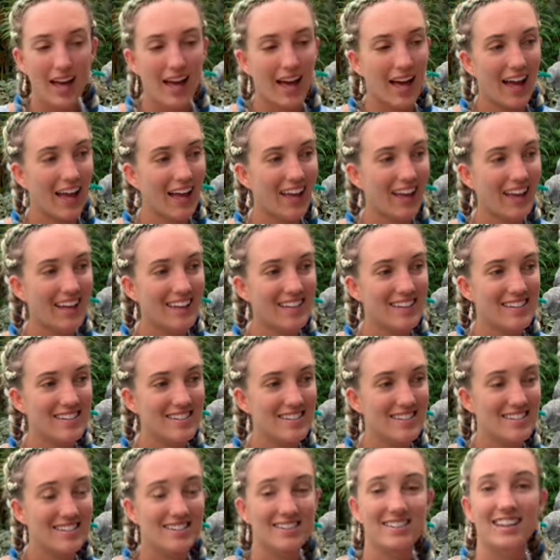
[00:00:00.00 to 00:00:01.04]
And
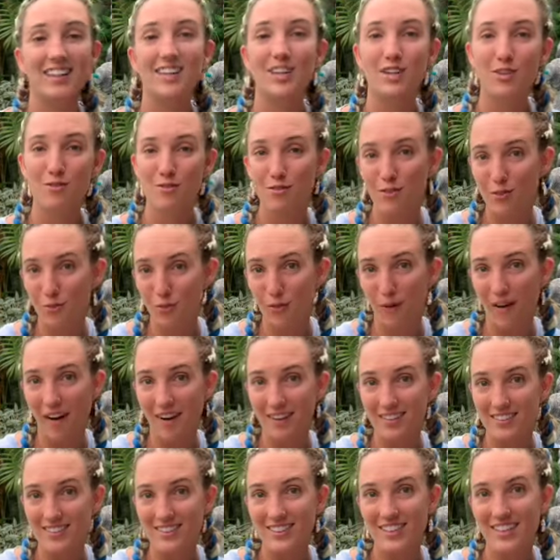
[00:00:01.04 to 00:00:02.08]
thank you for
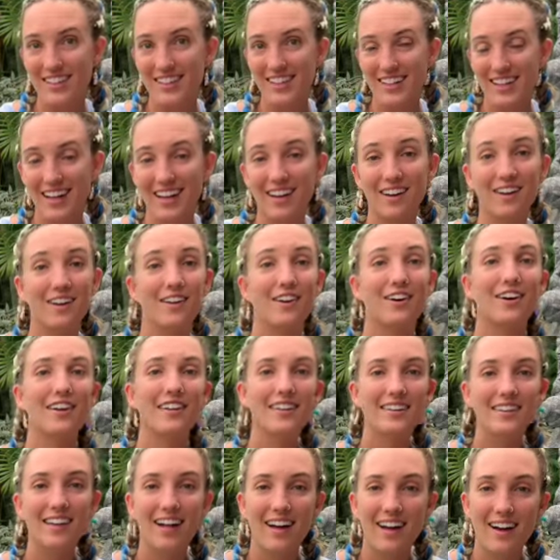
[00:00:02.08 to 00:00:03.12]
watching. Good
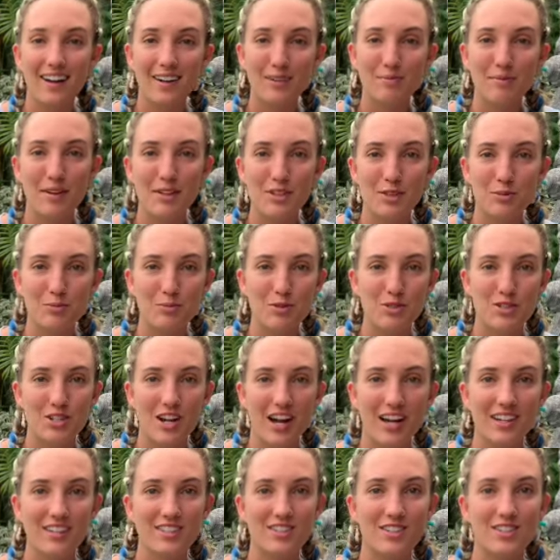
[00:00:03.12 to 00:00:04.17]
luck, mental
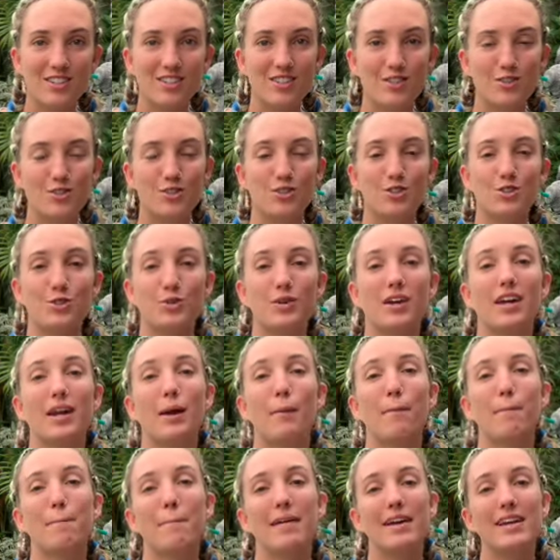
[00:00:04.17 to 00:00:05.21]
projectors. You're doing an
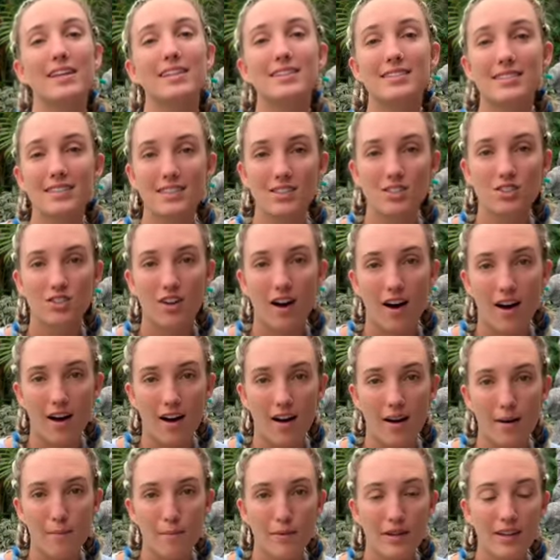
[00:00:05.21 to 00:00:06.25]
amazing
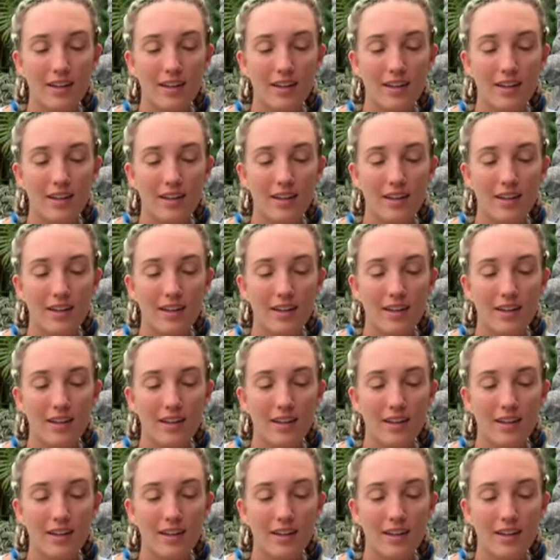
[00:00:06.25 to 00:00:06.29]
job.